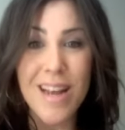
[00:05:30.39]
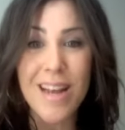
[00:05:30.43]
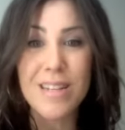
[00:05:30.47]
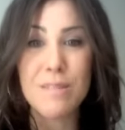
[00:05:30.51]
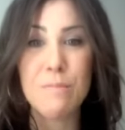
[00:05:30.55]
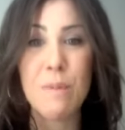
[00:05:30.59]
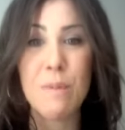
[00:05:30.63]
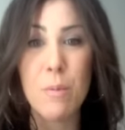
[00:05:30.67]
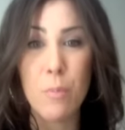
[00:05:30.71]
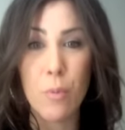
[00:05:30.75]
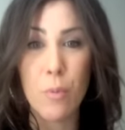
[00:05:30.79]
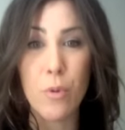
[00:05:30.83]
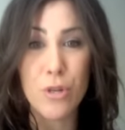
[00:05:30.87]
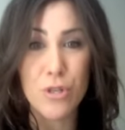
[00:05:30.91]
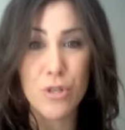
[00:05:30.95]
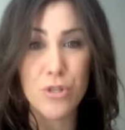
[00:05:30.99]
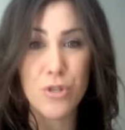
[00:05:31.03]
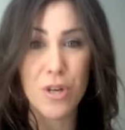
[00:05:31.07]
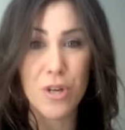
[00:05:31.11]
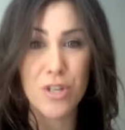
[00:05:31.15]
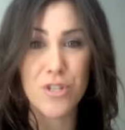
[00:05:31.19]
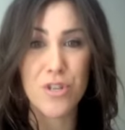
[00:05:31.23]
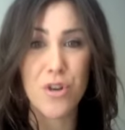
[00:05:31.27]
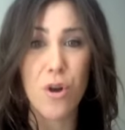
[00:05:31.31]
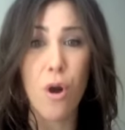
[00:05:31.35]
as my
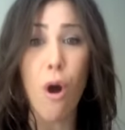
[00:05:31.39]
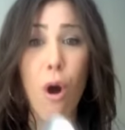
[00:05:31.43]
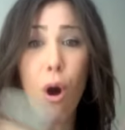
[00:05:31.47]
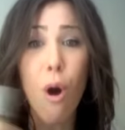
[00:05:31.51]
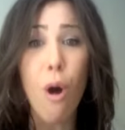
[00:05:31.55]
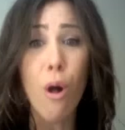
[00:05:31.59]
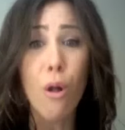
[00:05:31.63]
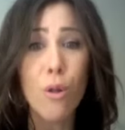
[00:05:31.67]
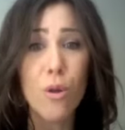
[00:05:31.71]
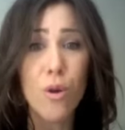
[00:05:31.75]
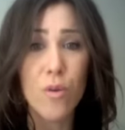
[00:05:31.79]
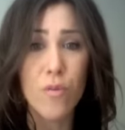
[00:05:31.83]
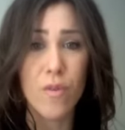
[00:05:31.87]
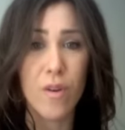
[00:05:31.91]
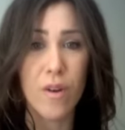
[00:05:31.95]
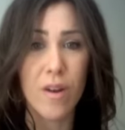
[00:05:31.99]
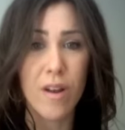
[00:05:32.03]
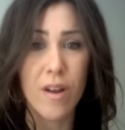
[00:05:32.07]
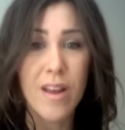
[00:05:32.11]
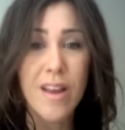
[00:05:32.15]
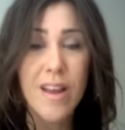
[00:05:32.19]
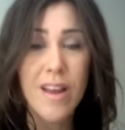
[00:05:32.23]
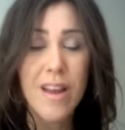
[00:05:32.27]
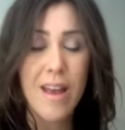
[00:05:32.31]
moisturizer all over,